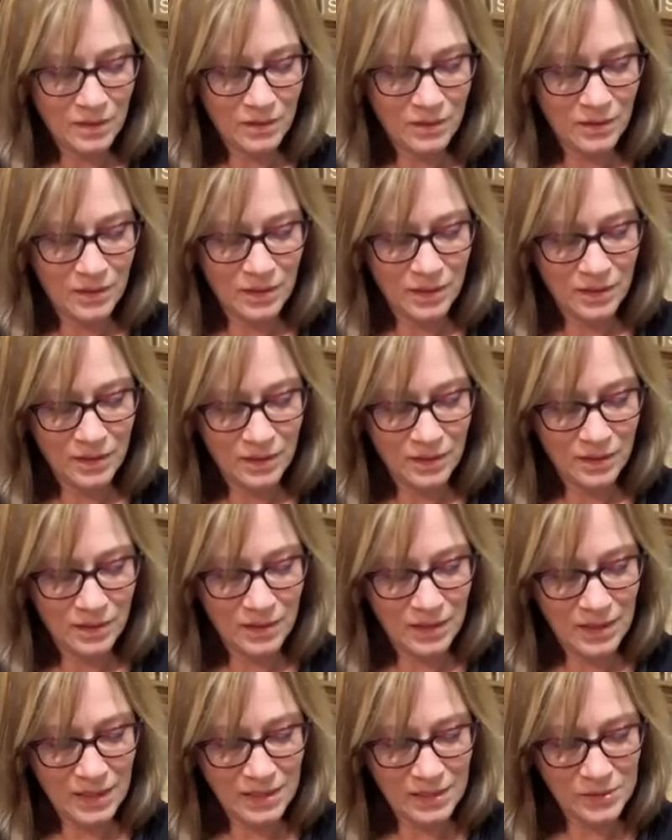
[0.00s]
All right,
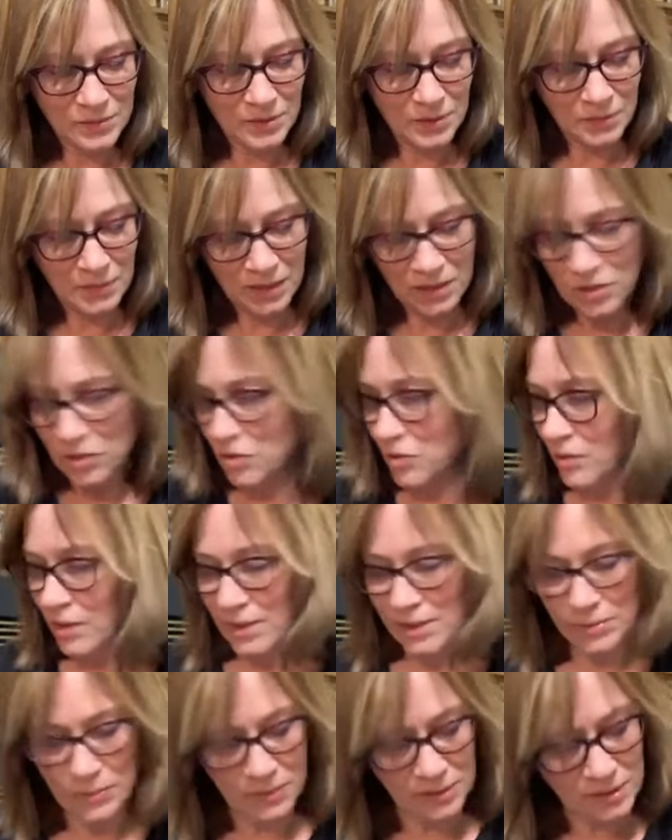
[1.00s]
I just want to make sure
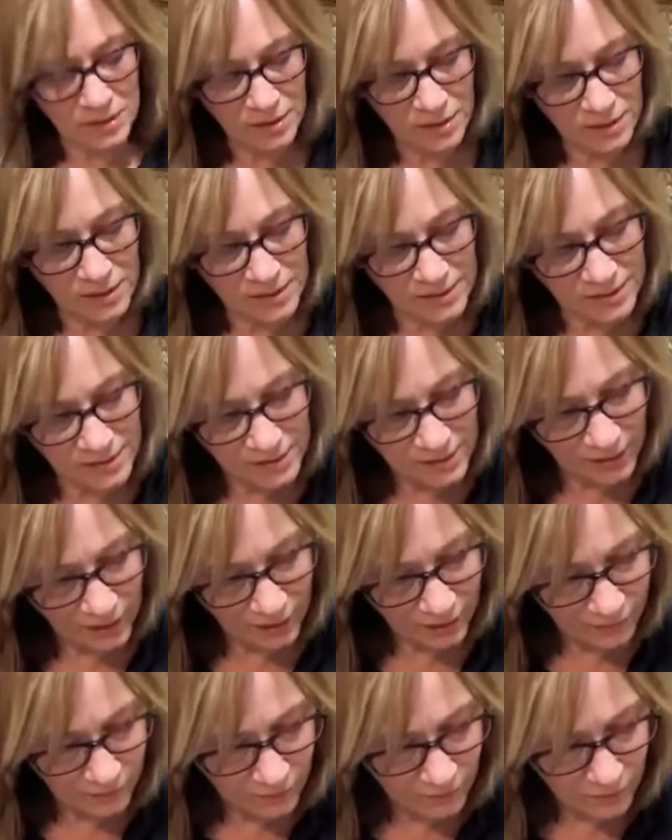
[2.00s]
this one's going to
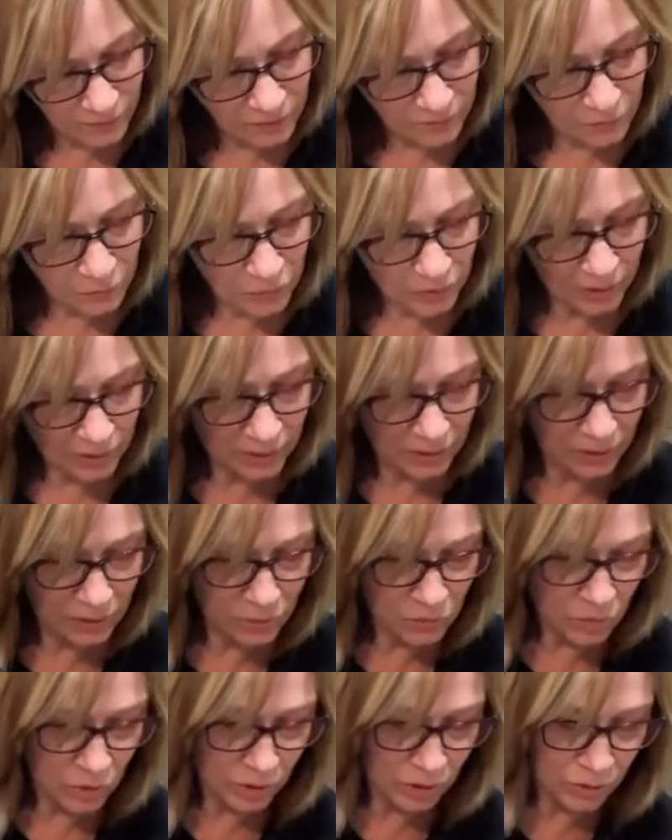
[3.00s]
stay. We're going to put a
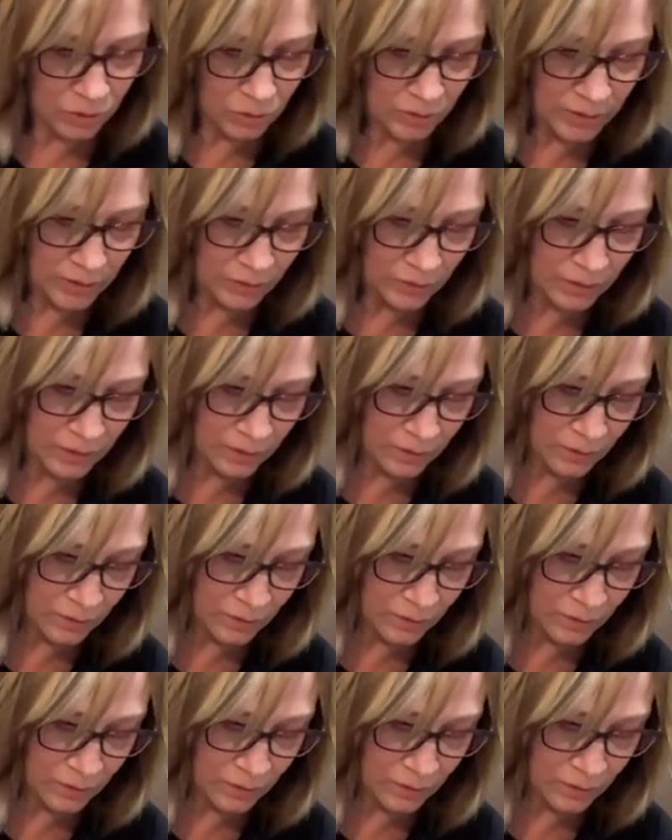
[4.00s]
little more glue down